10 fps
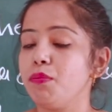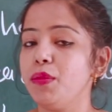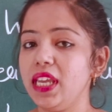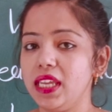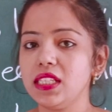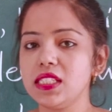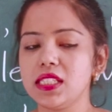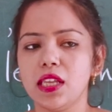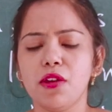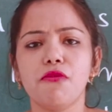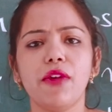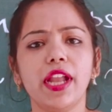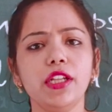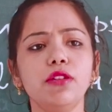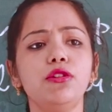Means
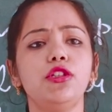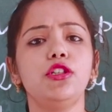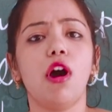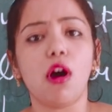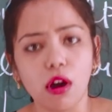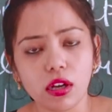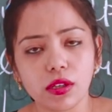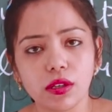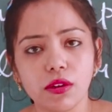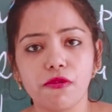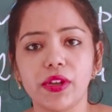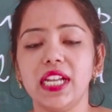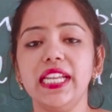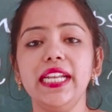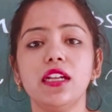when you talk
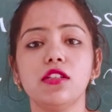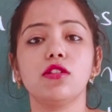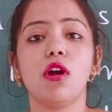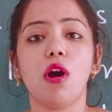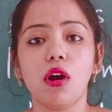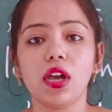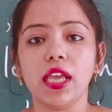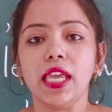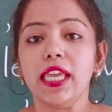when a leader talk,